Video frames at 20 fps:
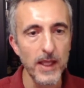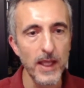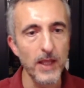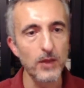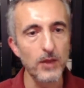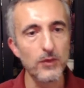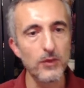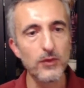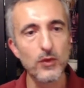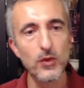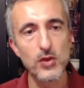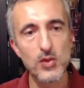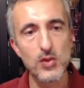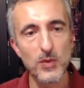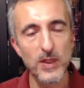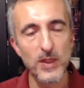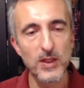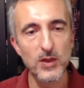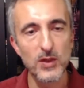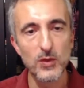And of course,
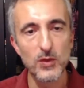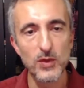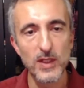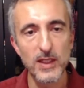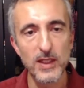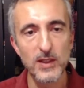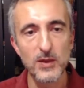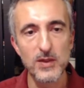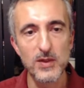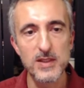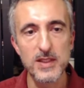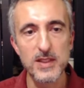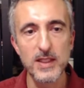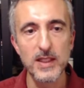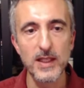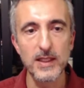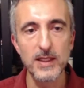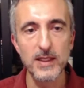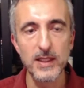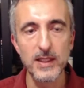when you do that, you
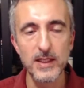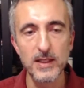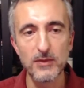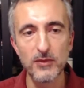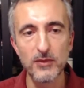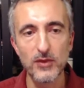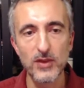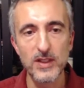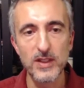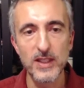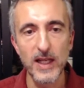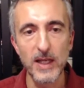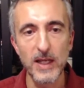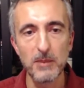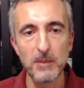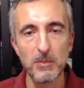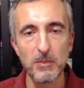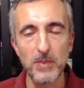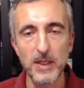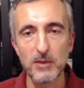see that in different
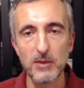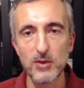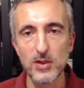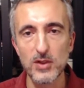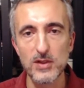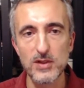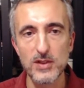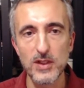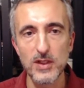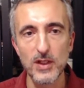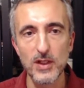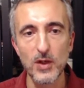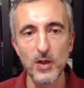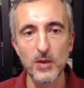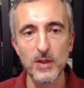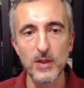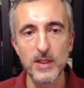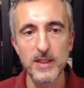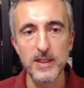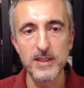time periods,
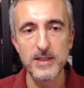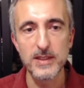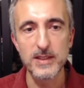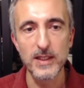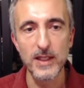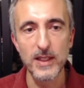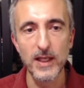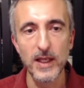it is